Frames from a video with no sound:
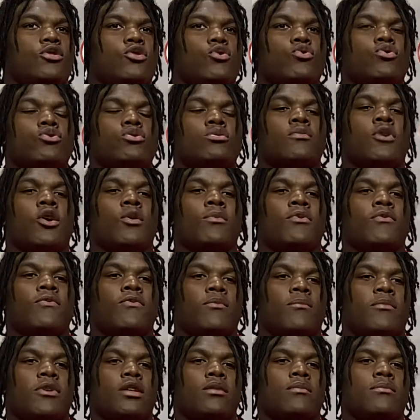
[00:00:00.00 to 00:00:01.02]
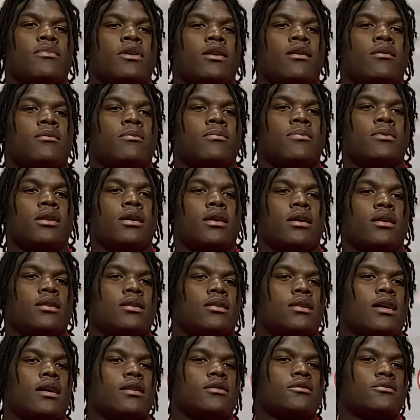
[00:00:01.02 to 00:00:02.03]
huge moment for me to be able to play in the
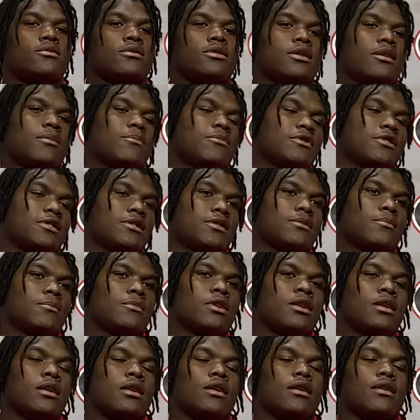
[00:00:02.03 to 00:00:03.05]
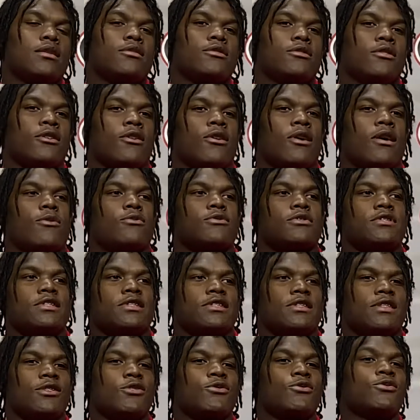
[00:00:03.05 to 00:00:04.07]
national championship. You know, I was a
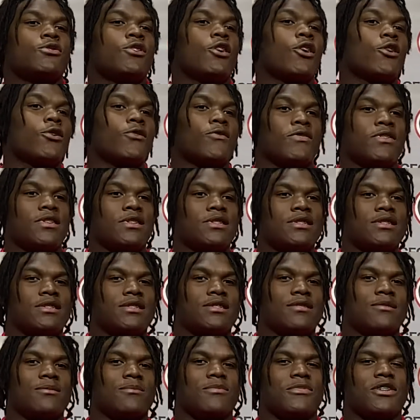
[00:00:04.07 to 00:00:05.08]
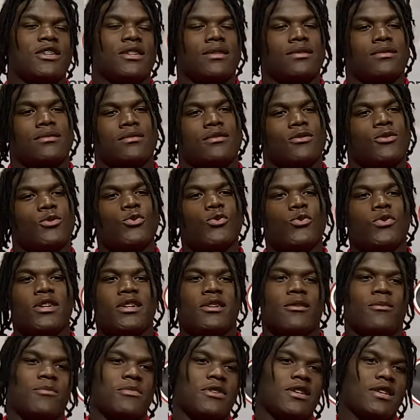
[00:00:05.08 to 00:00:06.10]
little nervous, but who
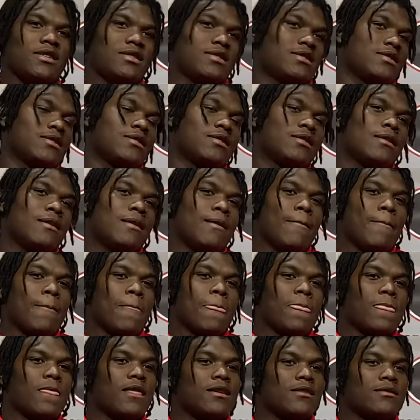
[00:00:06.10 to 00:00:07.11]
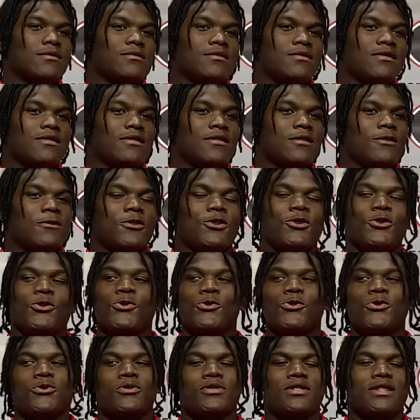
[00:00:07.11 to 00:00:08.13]
wouldn't be? It's a
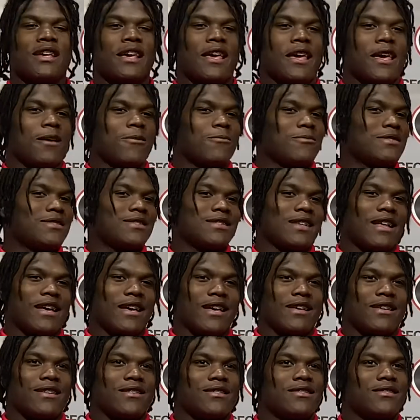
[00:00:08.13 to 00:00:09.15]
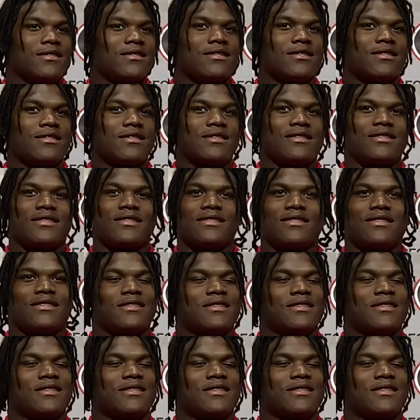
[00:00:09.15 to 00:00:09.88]
huge game. It's like, it's